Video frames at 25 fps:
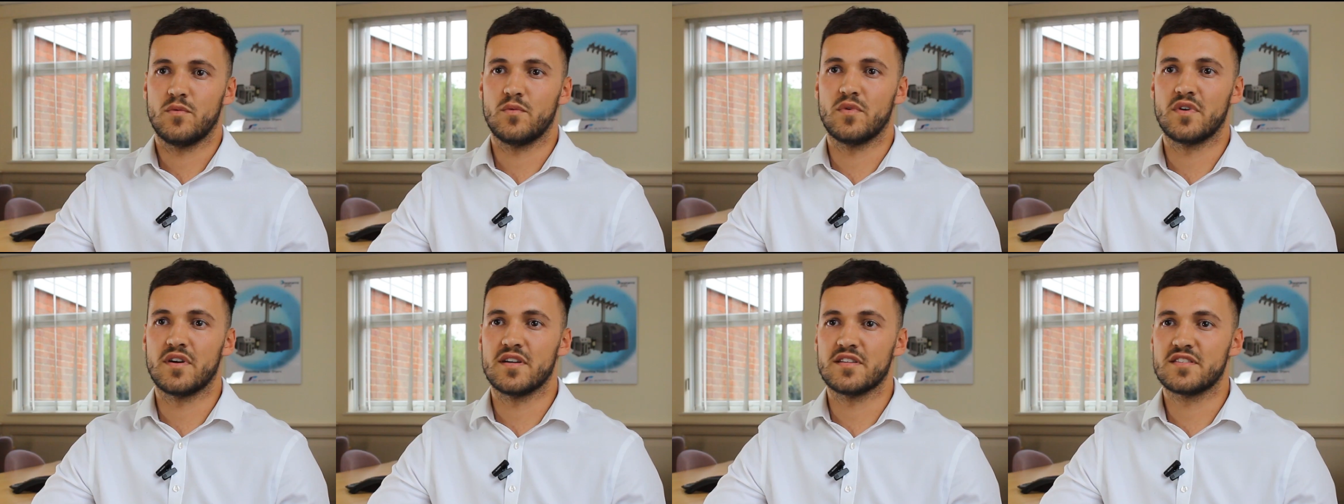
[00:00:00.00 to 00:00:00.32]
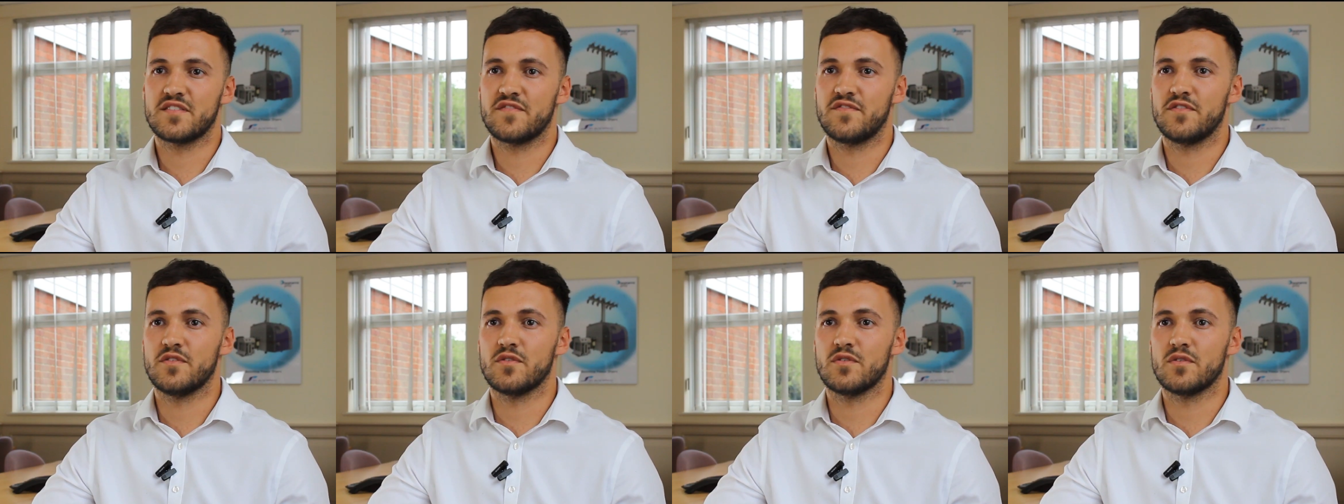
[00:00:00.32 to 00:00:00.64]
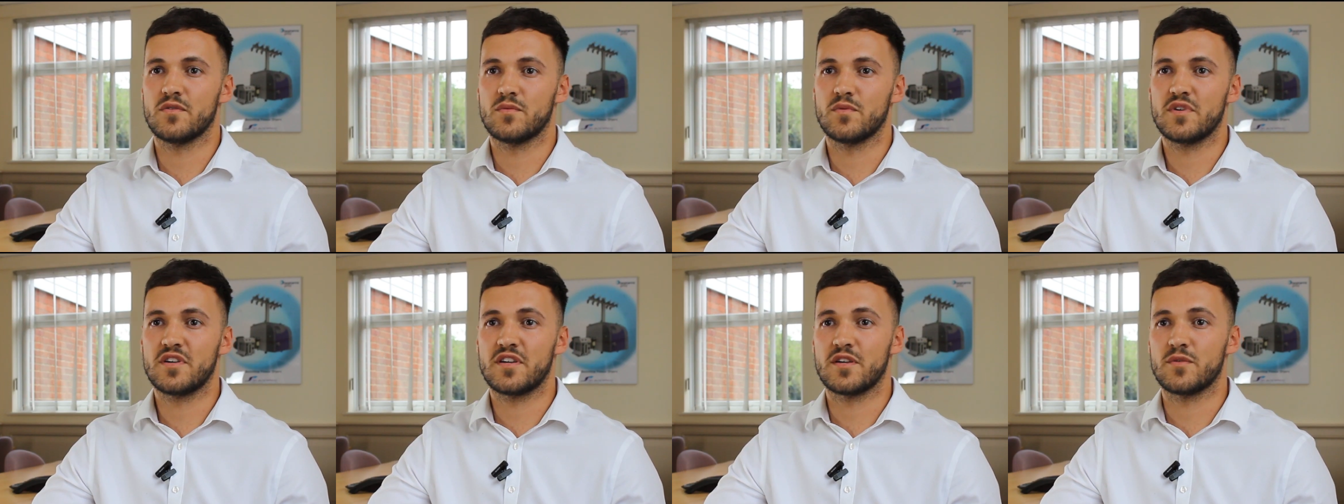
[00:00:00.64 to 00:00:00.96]
whereas if
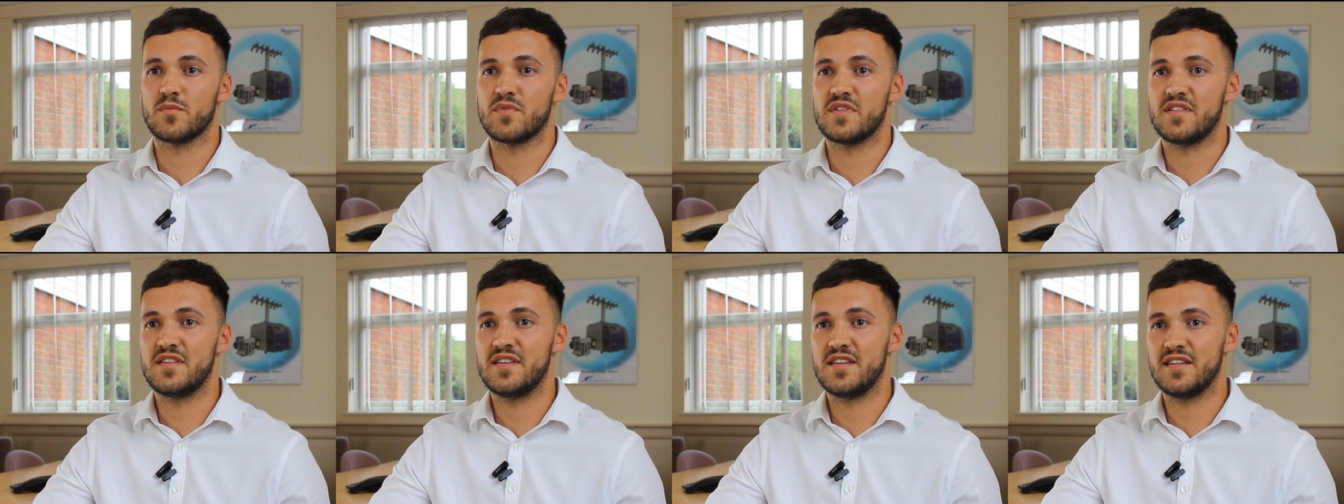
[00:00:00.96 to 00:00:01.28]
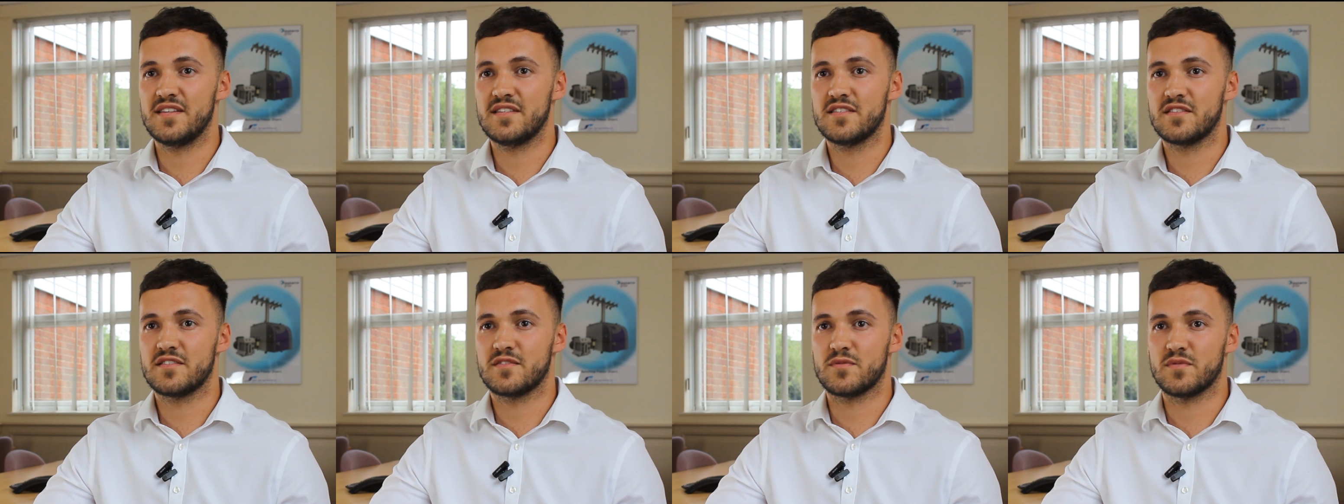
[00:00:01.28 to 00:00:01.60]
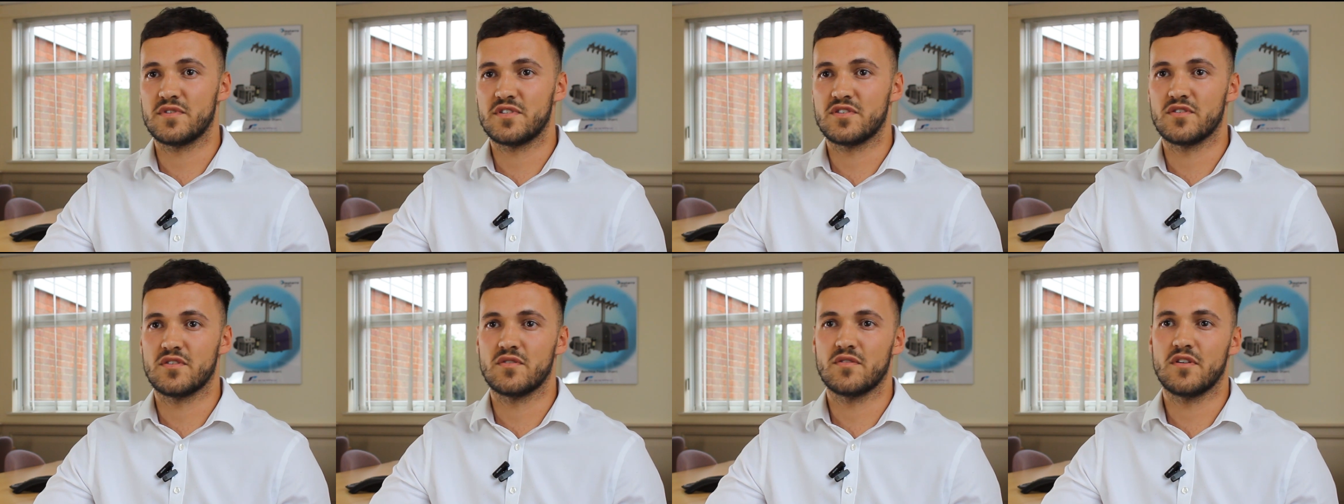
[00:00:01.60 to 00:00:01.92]
you're working with yeast,
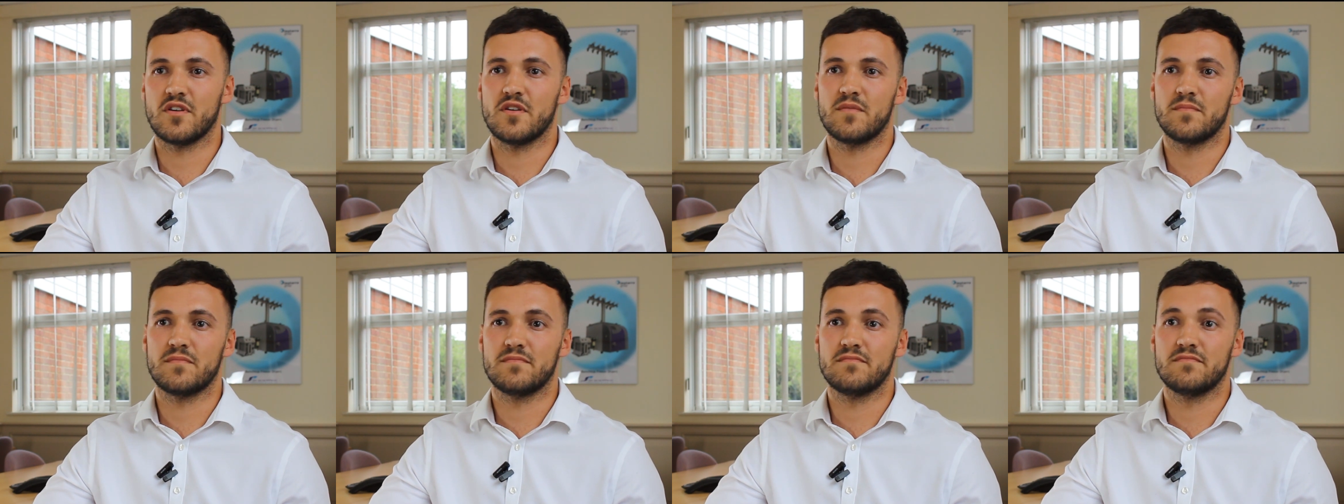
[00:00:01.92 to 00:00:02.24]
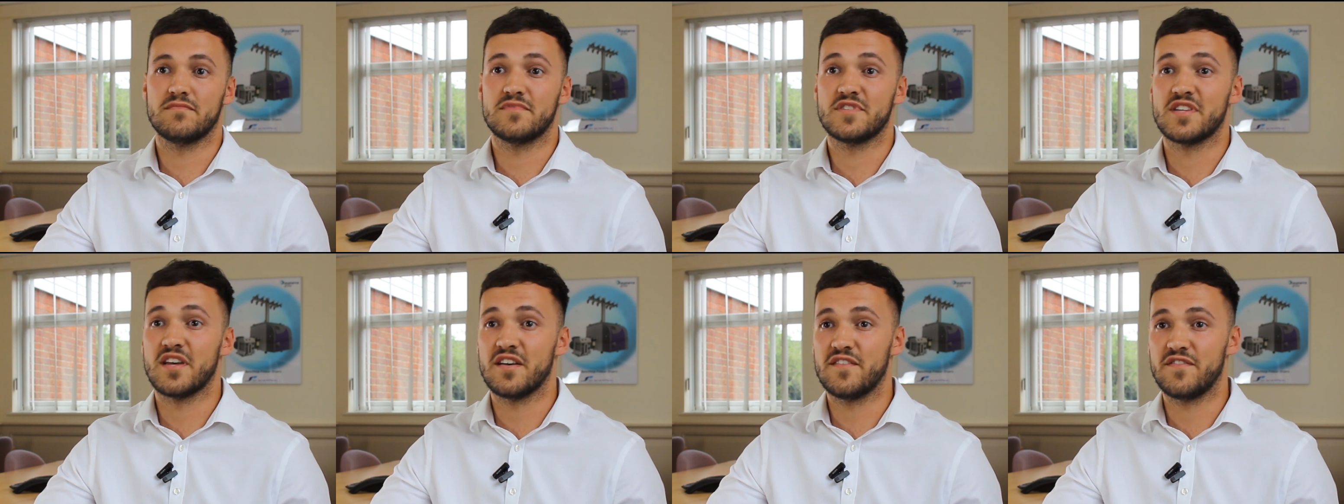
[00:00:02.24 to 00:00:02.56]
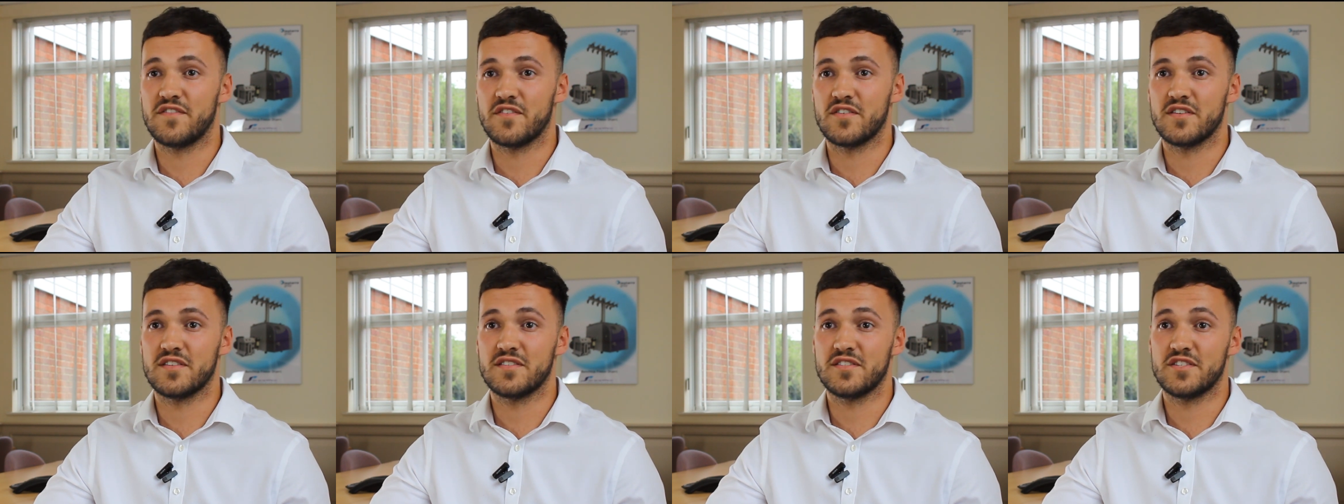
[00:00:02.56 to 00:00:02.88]
which are a lot
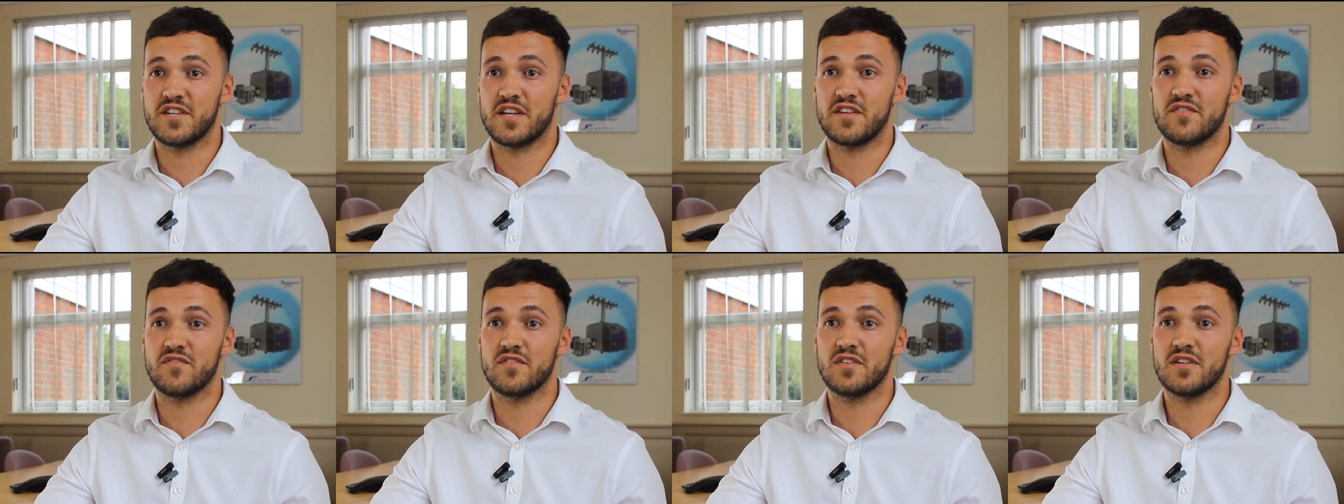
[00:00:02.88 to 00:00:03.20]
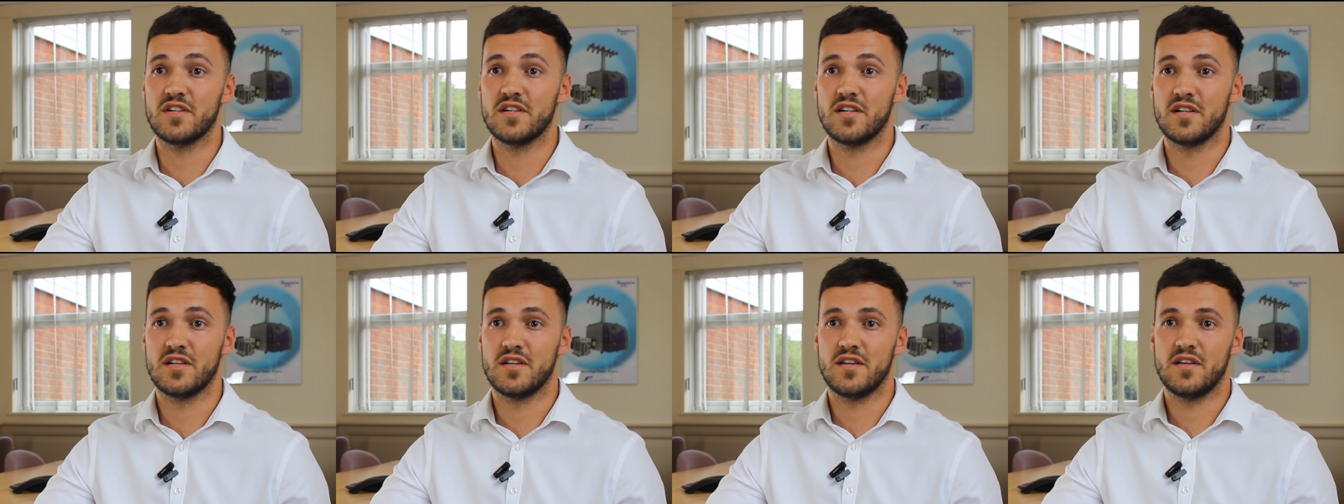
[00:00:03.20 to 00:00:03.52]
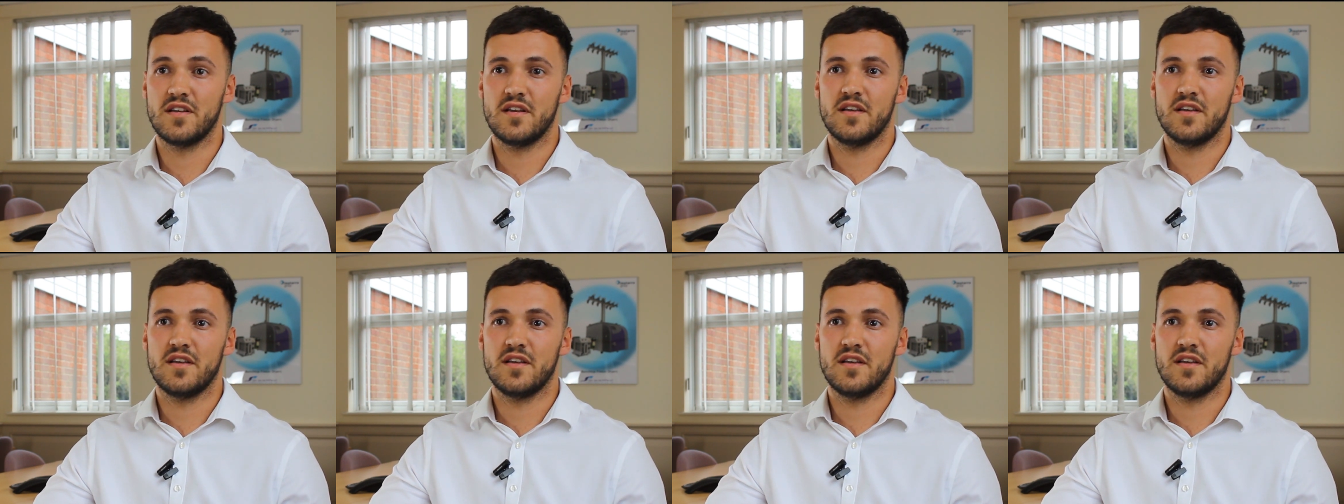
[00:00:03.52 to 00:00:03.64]
tougher in general,